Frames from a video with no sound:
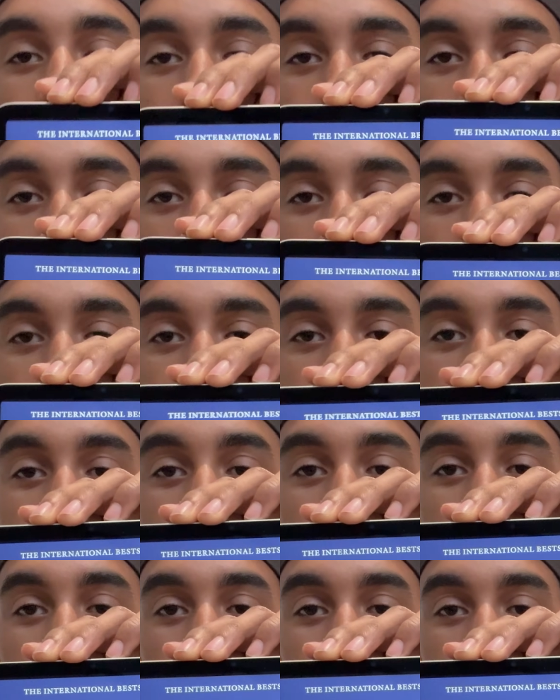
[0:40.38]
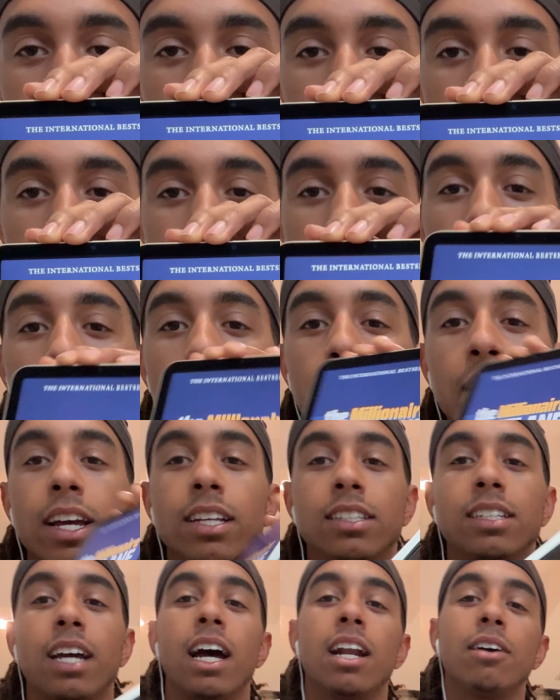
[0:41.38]
Fastlane. Now,
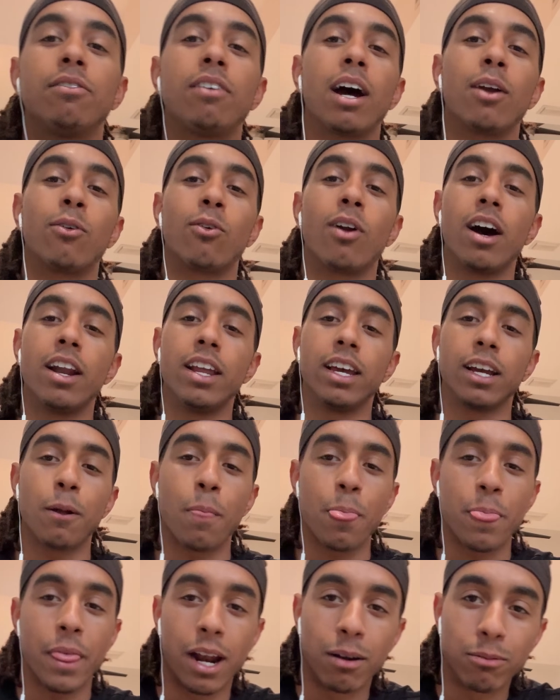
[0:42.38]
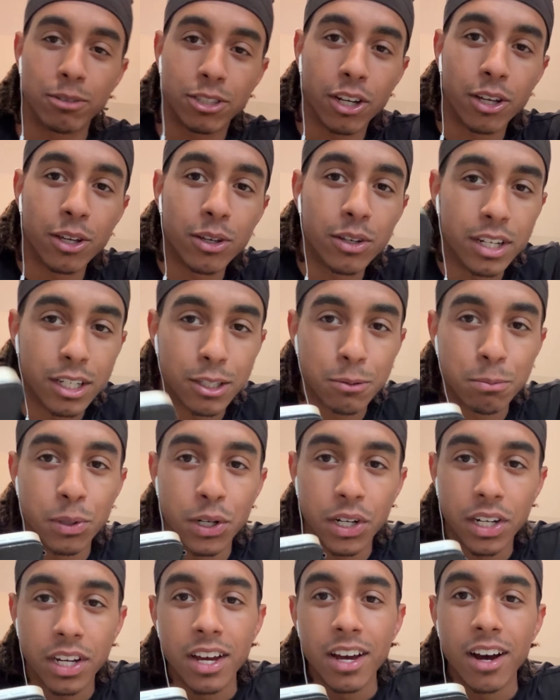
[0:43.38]
it's kind of ironic that I'm showing you this
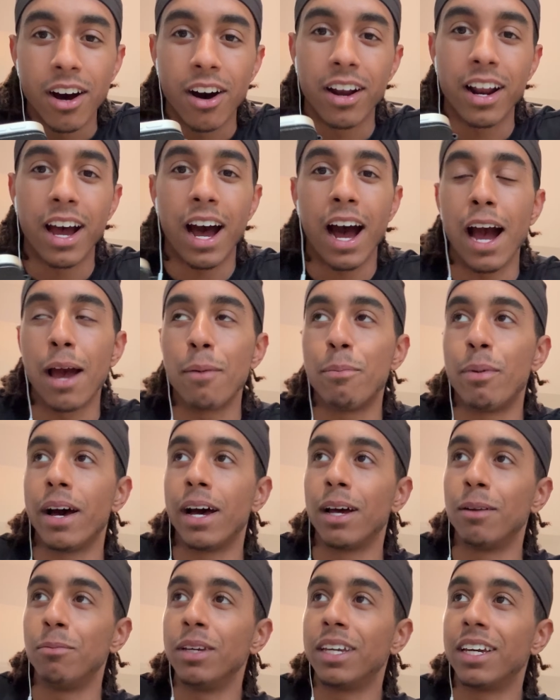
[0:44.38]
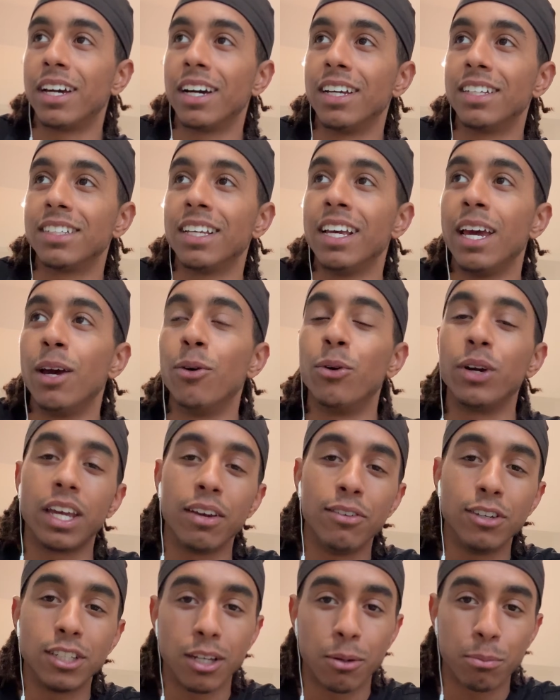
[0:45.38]
book on an iPad because it will
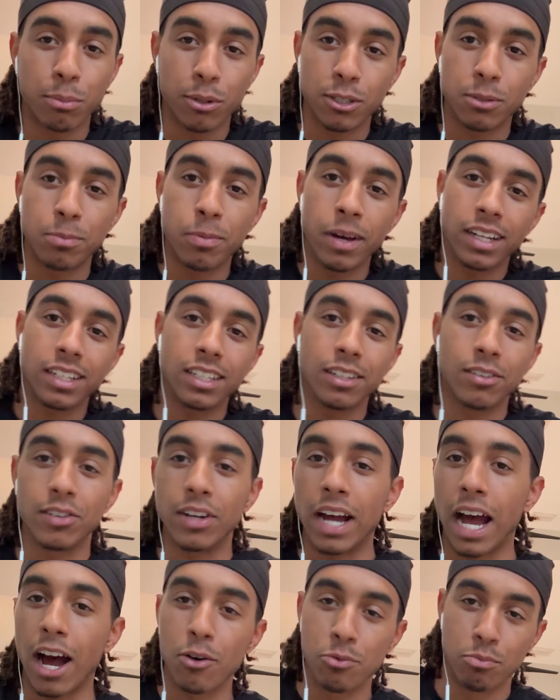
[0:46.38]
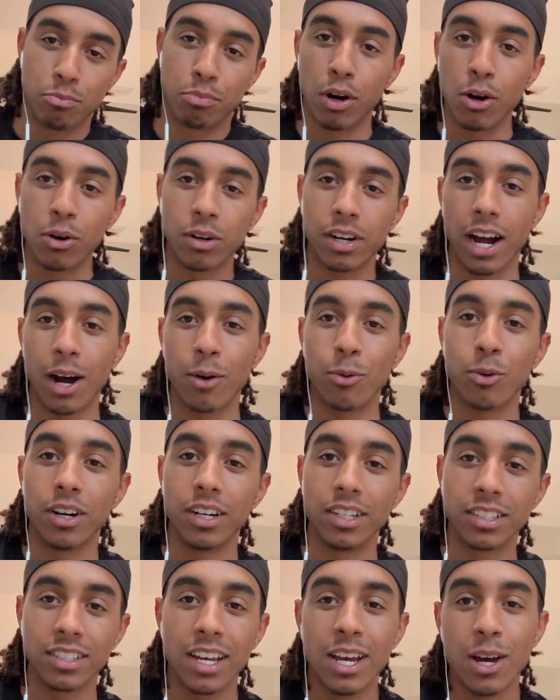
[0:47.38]
give you some perspective of how broke I
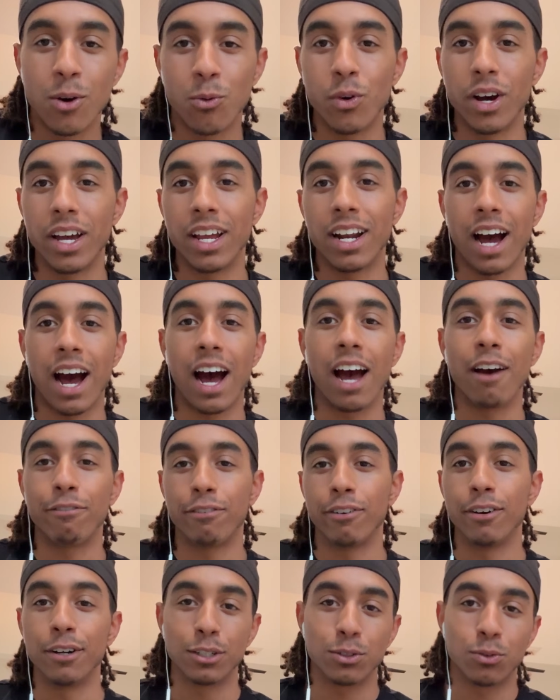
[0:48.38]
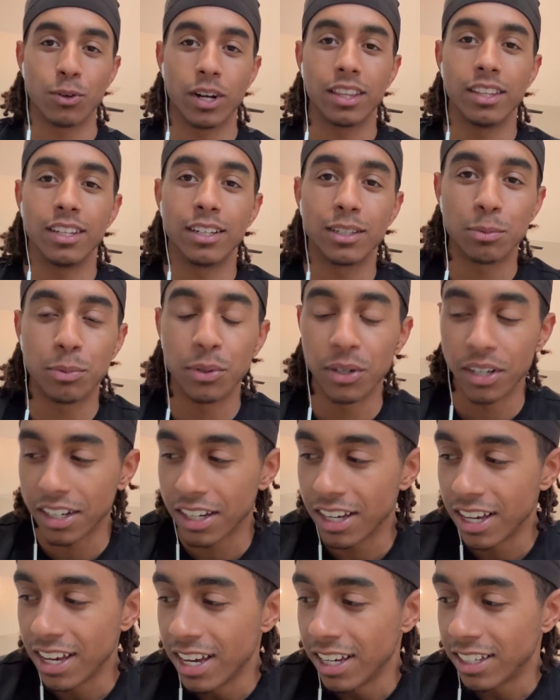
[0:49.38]
was when I first read this
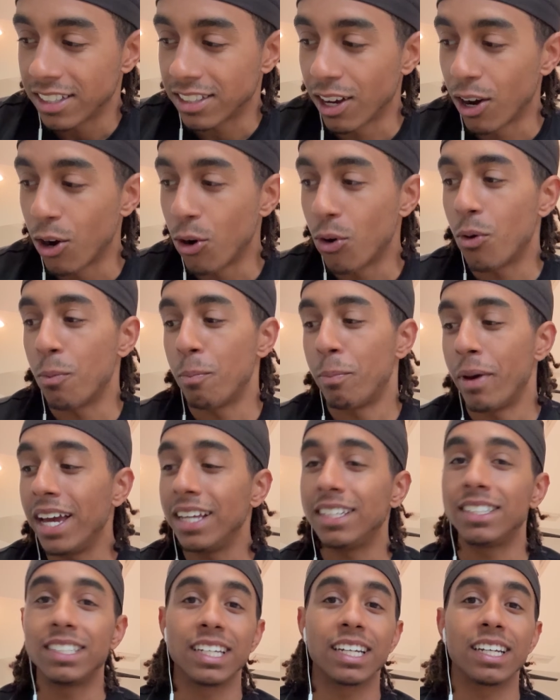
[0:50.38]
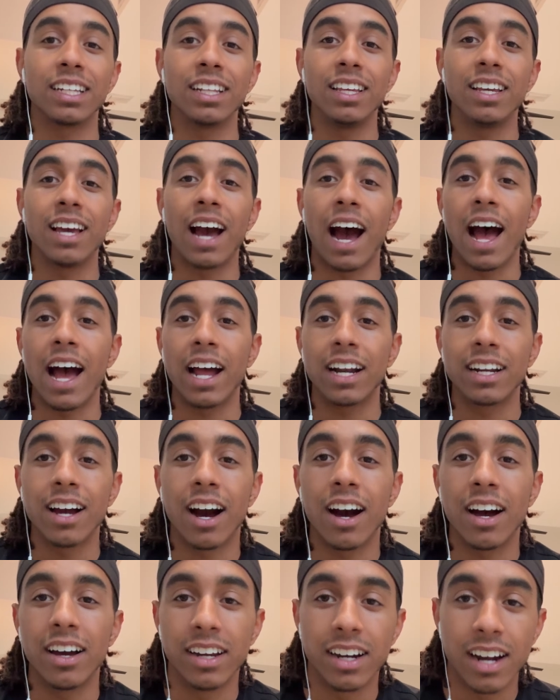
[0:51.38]
book. So basically, I had
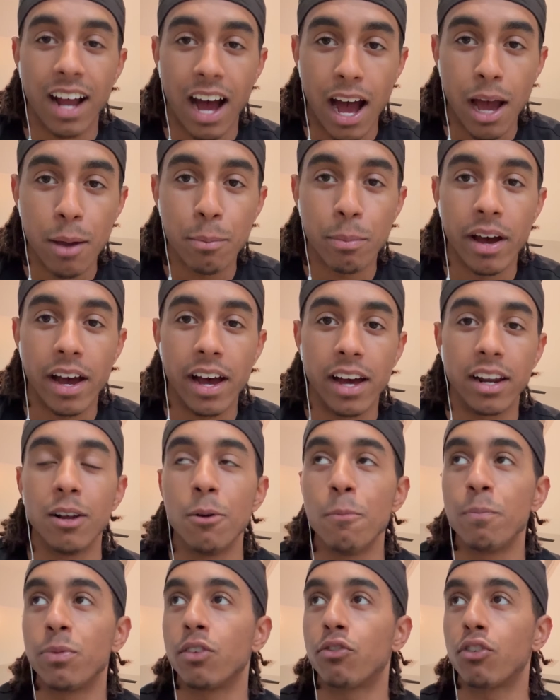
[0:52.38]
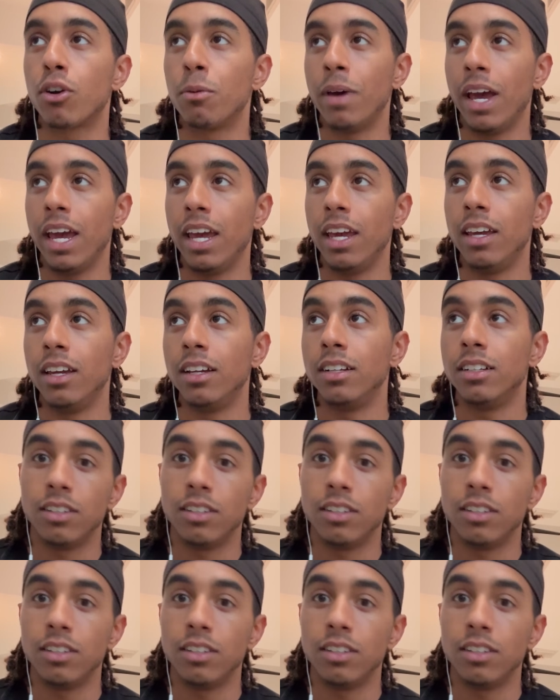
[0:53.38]
gotten an iPad from a